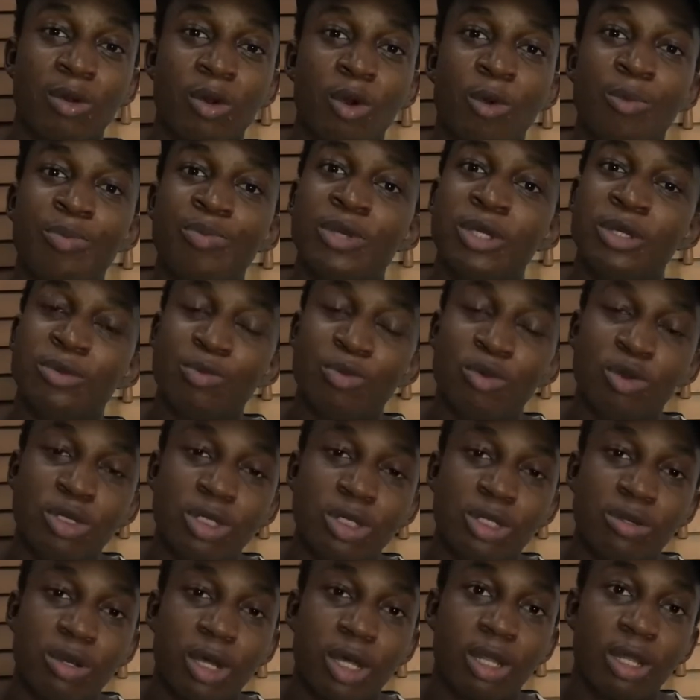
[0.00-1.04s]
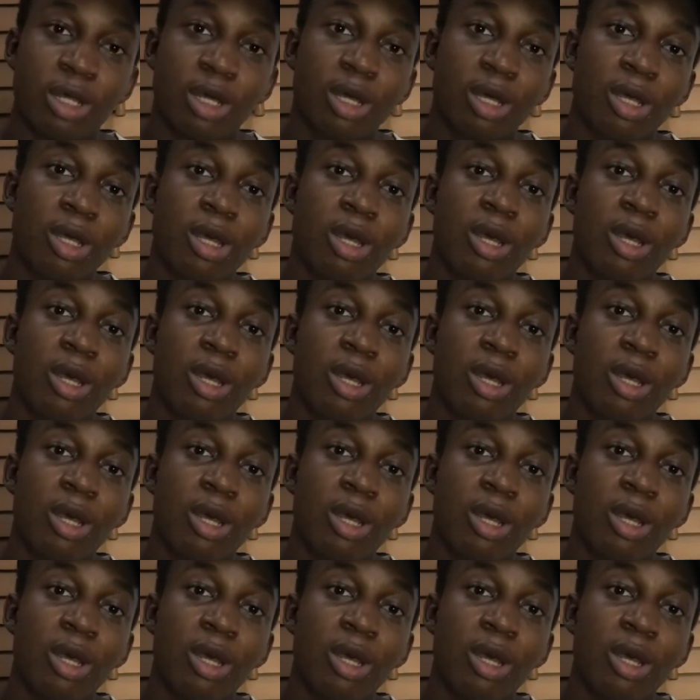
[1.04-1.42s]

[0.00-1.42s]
or Bitmoji rather,